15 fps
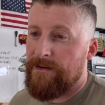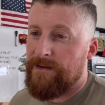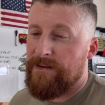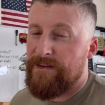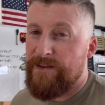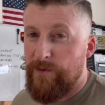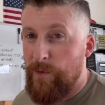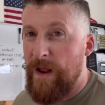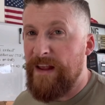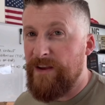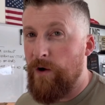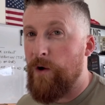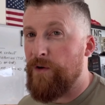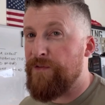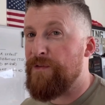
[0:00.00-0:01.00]
The right
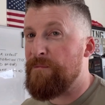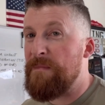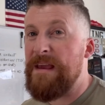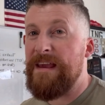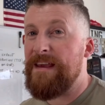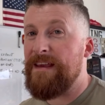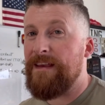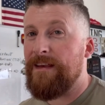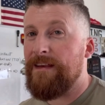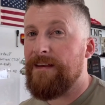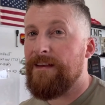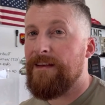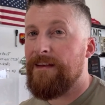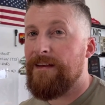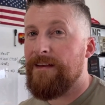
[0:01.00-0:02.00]
car for me
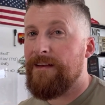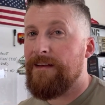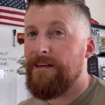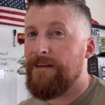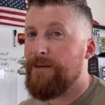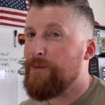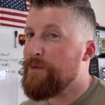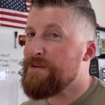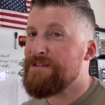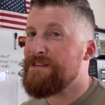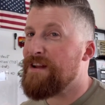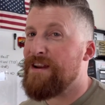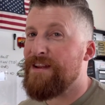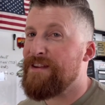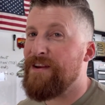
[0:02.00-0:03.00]
was
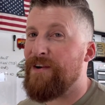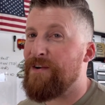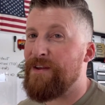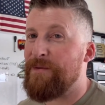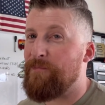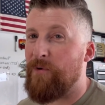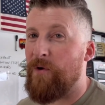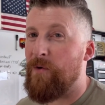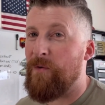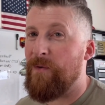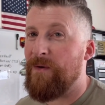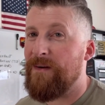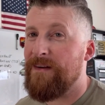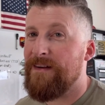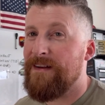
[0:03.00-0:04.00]
not a TRD
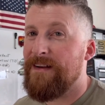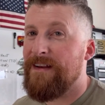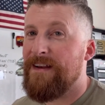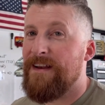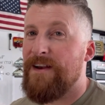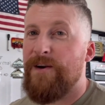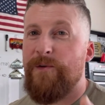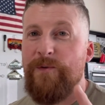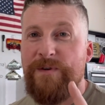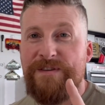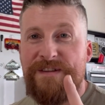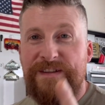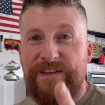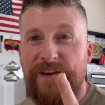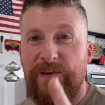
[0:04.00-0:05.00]
Pro. Was
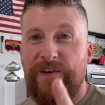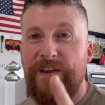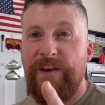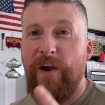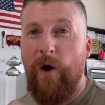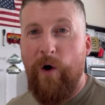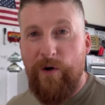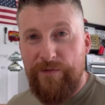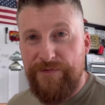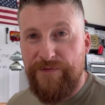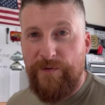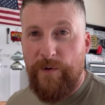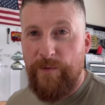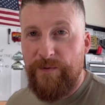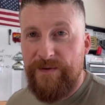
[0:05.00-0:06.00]
a TRD
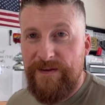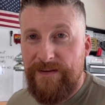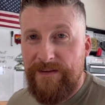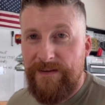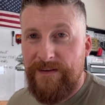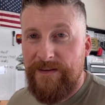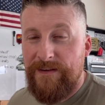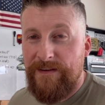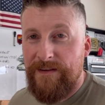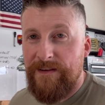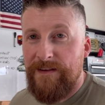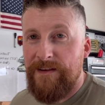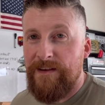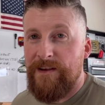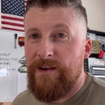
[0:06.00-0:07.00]
Off-Road
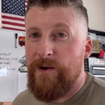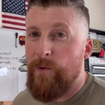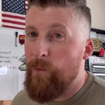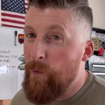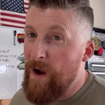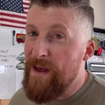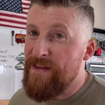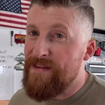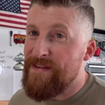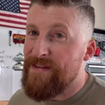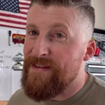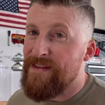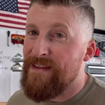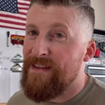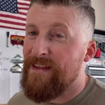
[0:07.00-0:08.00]

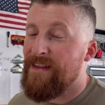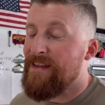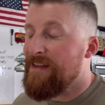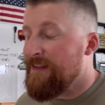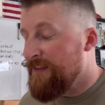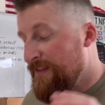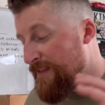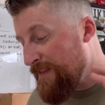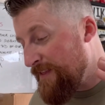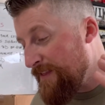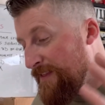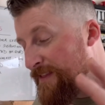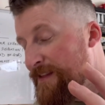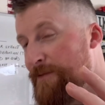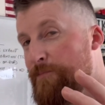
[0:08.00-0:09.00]
with
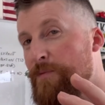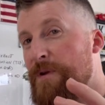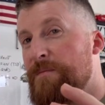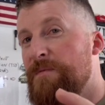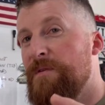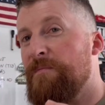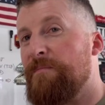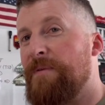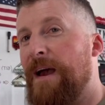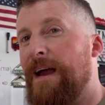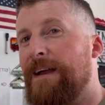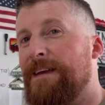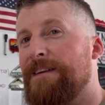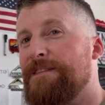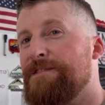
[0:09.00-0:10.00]
the premium
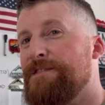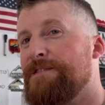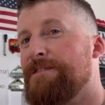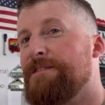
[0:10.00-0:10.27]
package.